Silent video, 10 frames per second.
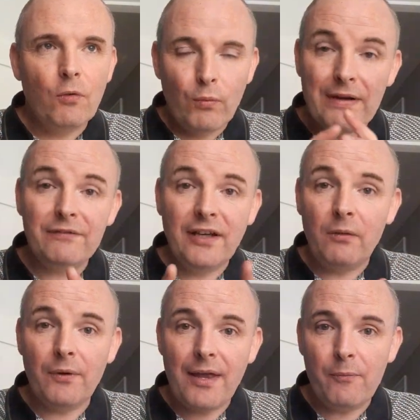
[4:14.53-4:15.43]
We've
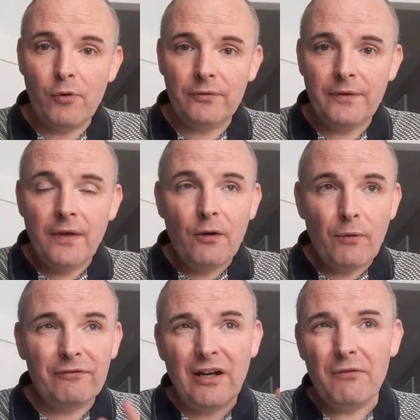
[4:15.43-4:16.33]
dealt with that one.
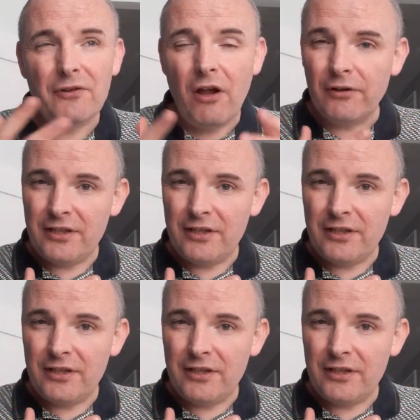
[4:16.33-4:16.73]
We've dealt with another